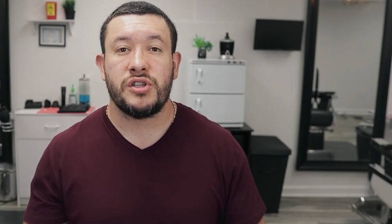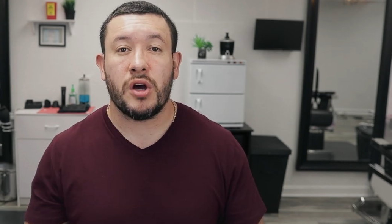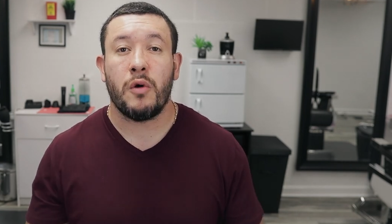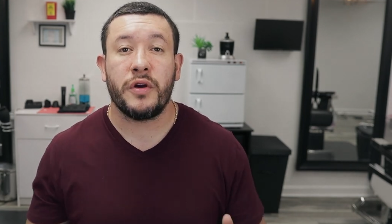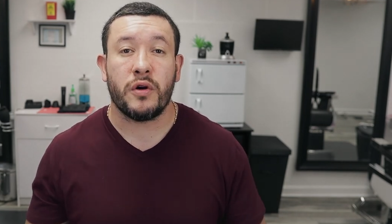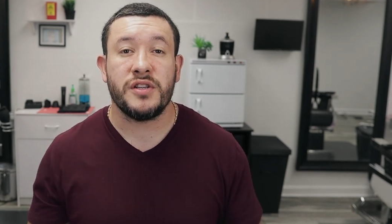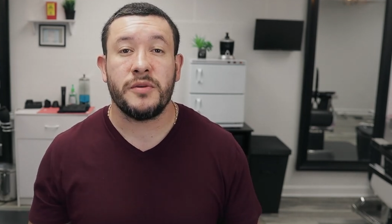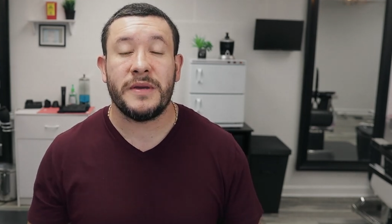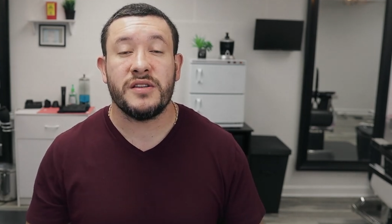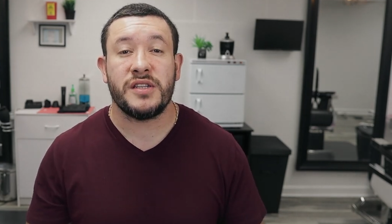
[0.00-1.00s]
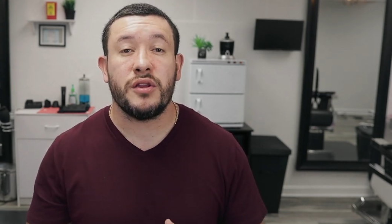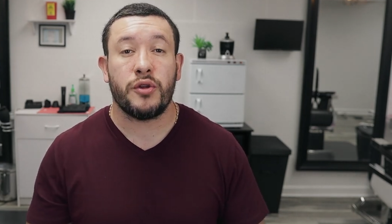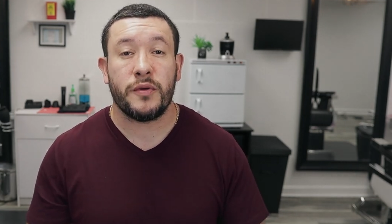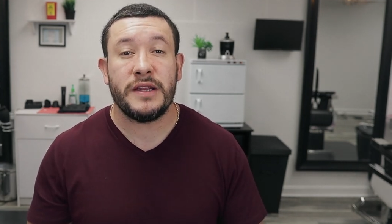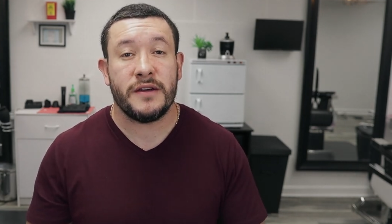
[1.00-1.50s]
So we're going to be using
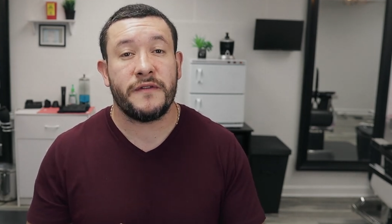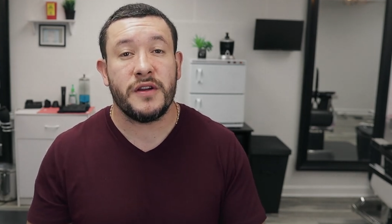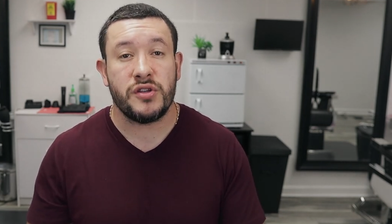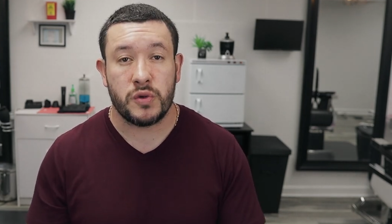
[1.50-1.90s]
3 different